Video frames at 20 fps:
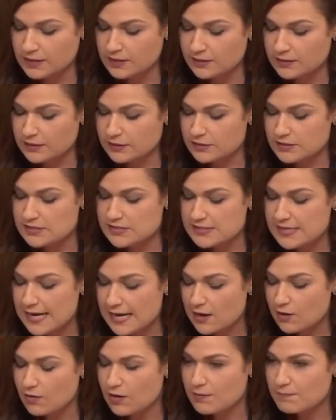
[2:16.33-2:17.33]
There is
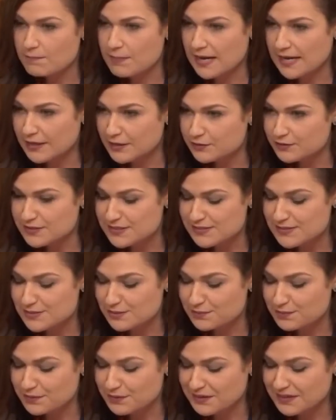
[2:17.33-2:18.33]
now a
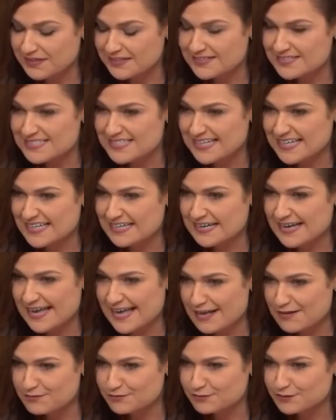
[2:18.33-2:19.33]
biodiesel plant in
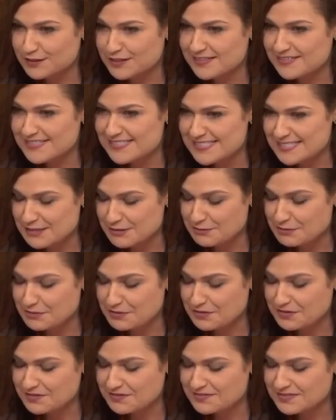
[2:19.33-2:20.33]
every
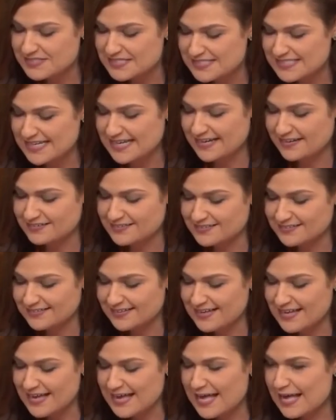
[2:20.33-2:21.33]
single state.
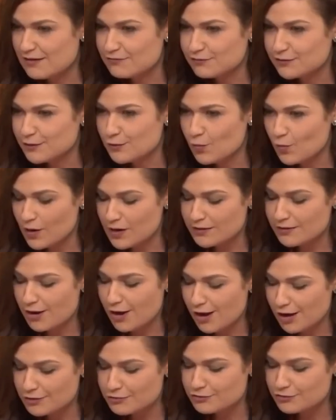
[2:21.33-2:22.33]
Every
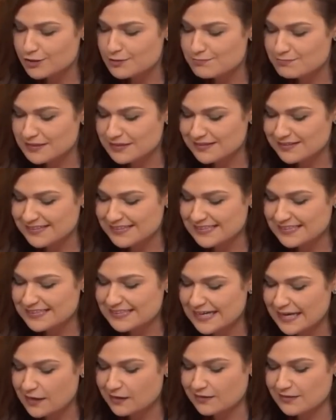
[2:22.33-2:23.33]
100 million
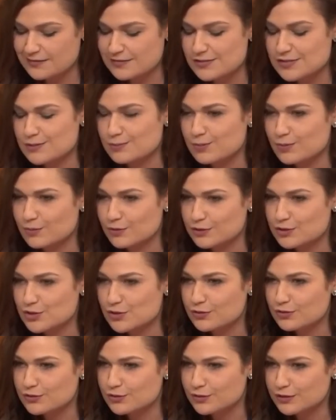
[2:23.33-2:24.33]
gallons supports
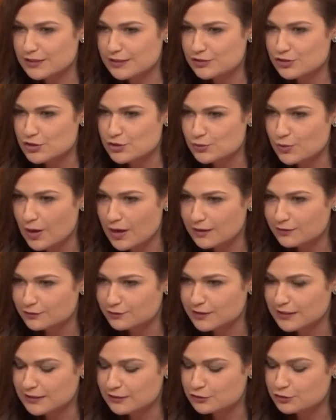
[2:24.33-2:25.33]

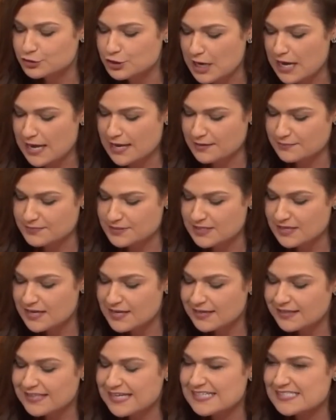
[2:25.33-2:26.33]
3,200 jobs.
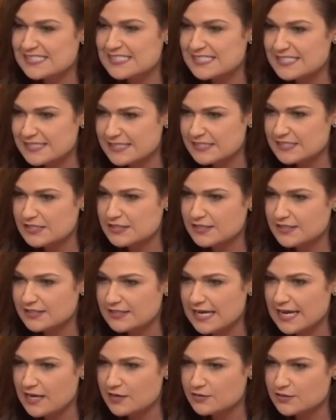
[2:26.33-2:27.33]
That's
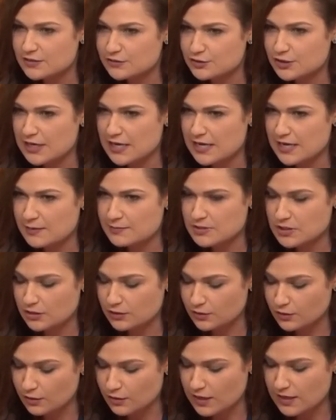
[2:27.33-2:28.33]
60,000 jobs
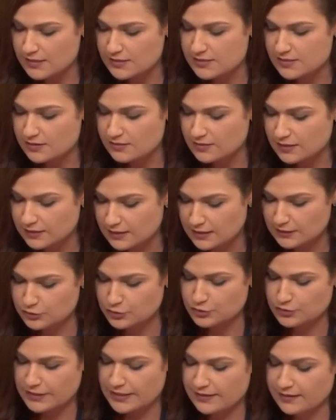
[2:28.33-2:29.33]
across the
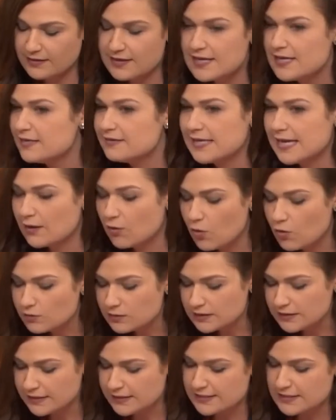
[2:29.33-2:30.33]
country. Not
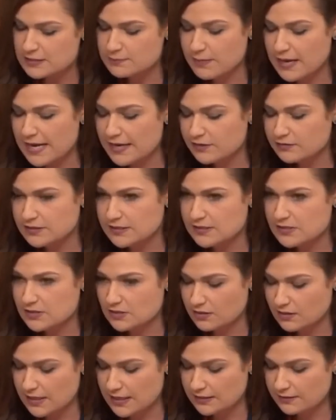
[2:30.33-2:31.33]
only is
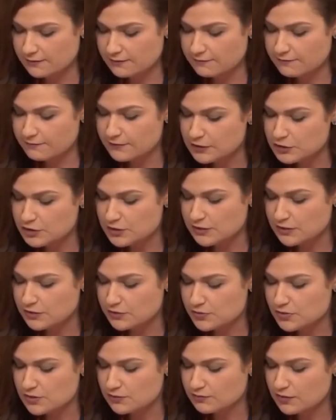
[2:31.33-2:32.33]
biodiesel an efficient
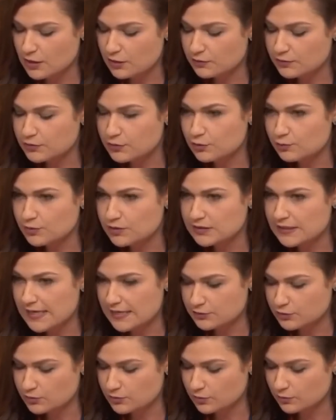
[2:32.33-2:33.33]
use of our renewable
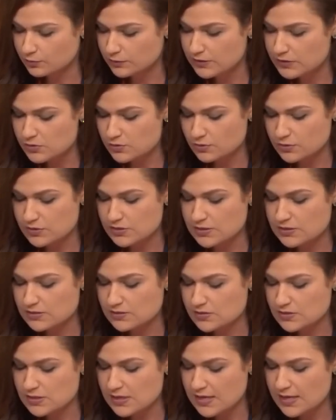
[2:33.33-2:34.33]
natural
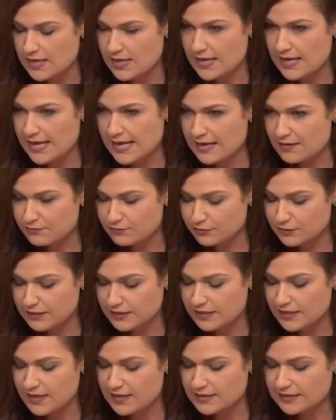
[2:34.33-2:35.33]
resources,
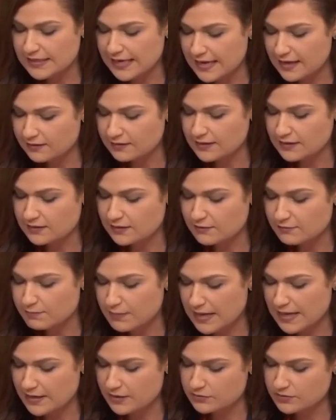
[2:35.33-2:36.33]
every gallon of
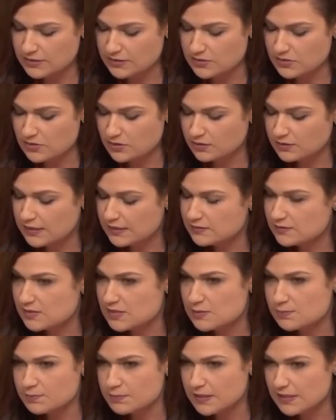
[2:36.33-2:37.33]
biodiesel that
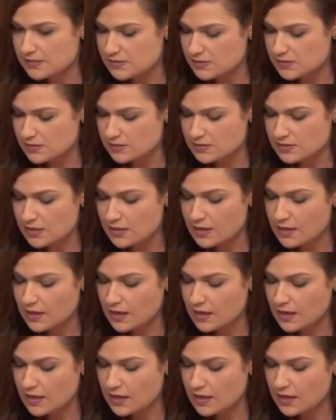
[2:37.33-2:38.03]
displaces